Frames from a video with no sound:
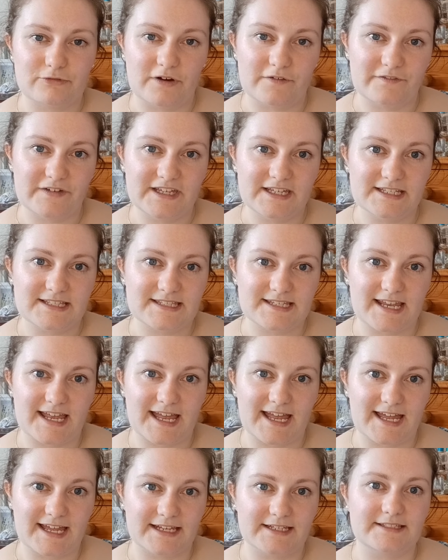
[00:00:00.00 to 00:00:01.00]
of it
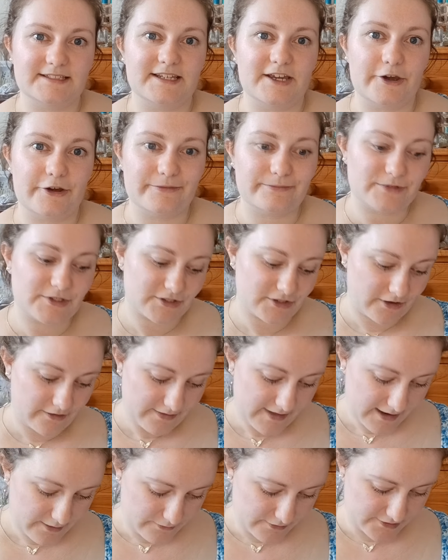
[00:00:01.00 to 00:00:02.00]
and I hope to start
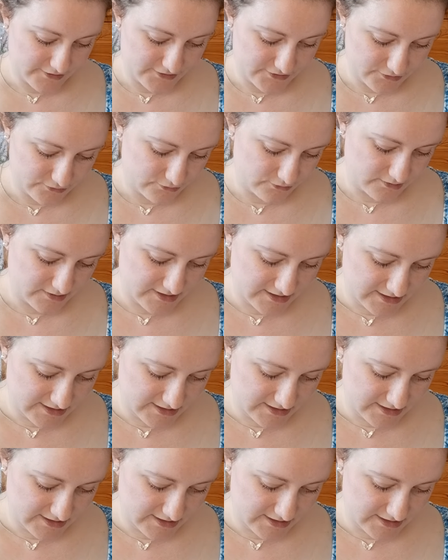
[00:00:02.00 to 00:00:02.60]
that one soon.